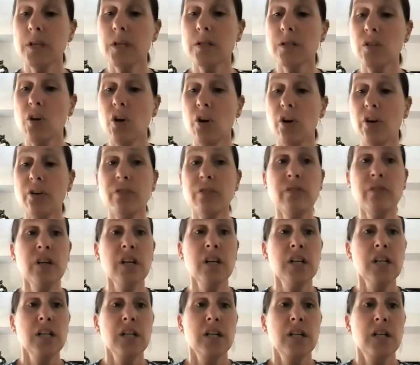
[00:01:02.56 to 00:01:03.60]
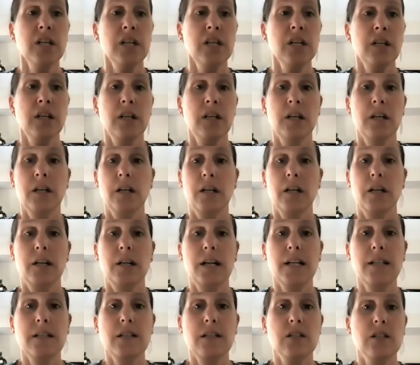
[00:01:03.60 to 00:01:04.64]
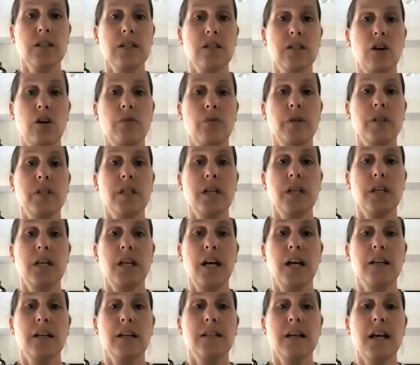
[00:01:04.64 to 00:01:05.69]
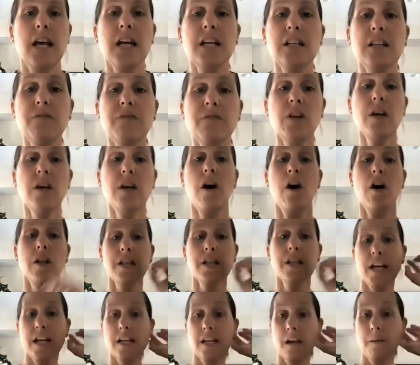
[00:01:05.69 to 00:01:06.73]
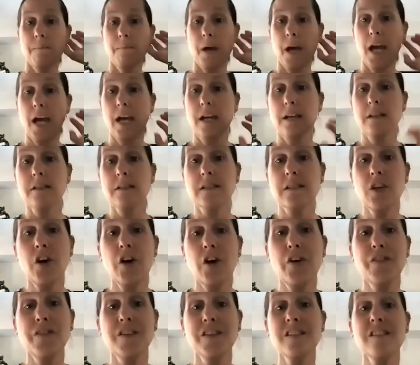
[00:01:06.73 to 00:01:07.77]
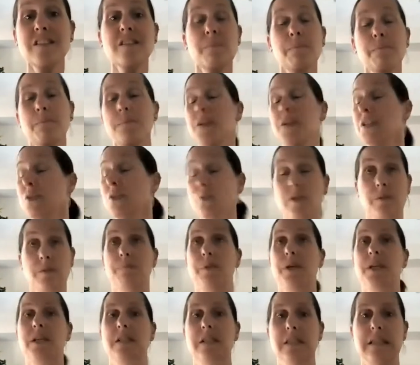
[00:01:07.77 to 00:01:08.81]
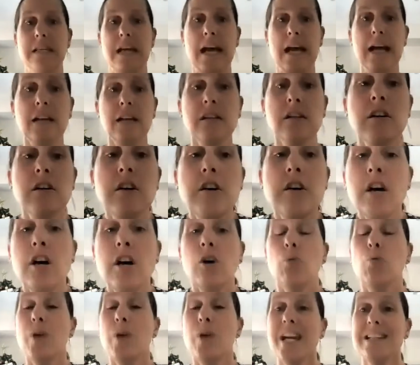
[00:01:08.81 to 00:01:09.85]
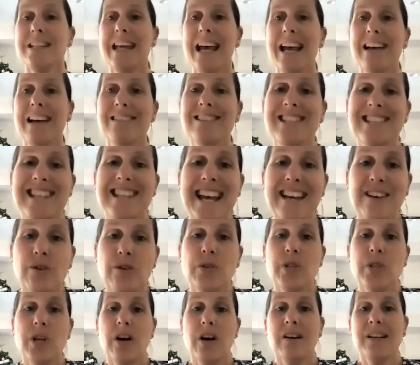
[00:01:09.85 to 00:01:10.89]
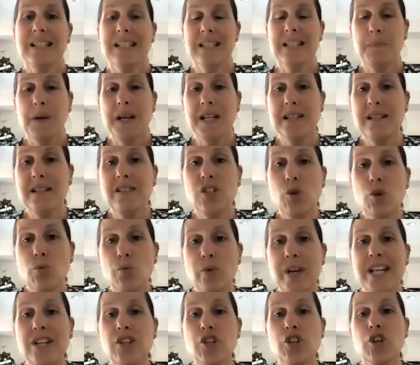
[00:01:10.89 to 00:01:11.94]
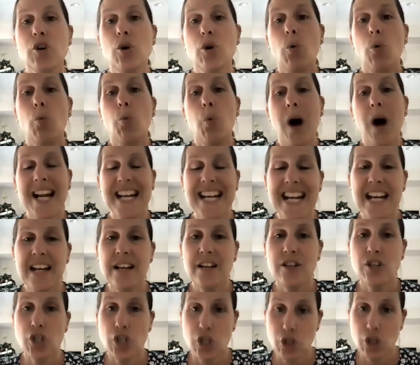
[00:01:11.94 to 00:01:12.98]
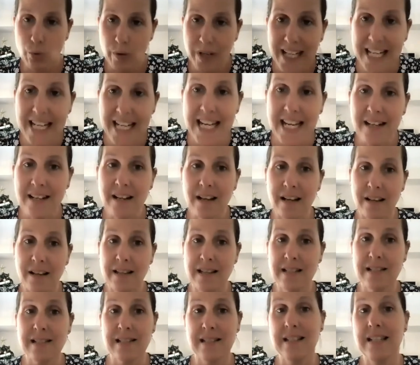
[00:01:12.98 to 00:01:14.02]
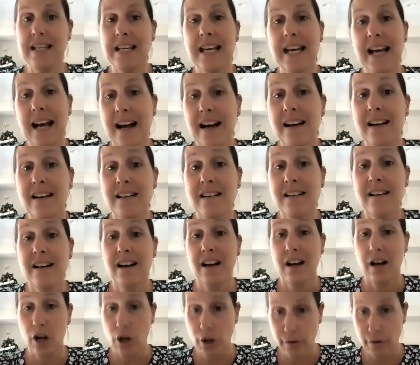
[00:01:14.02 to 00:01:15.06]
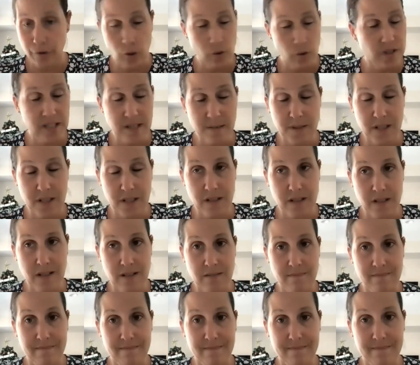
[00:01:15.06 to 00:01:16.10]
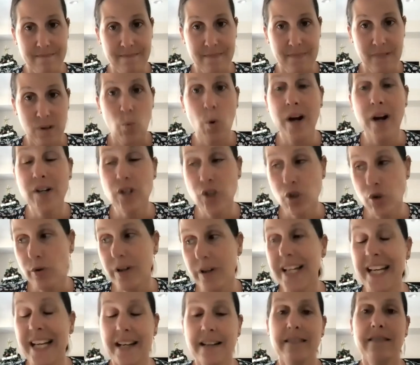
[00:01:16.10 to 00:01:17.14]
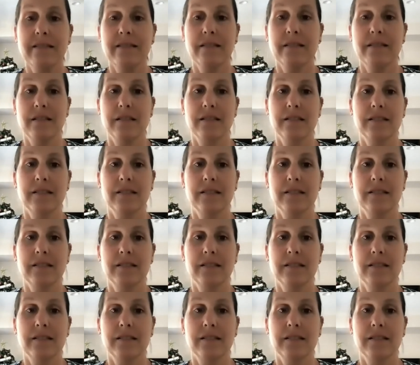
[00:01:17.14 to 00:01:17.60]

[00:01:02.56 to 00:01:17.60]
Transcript: So let's just go into here. So end of year holiday campaign. So this is a this was a big stat. Retail sales are expected to reach one trillion this year over Christmas. one trillion.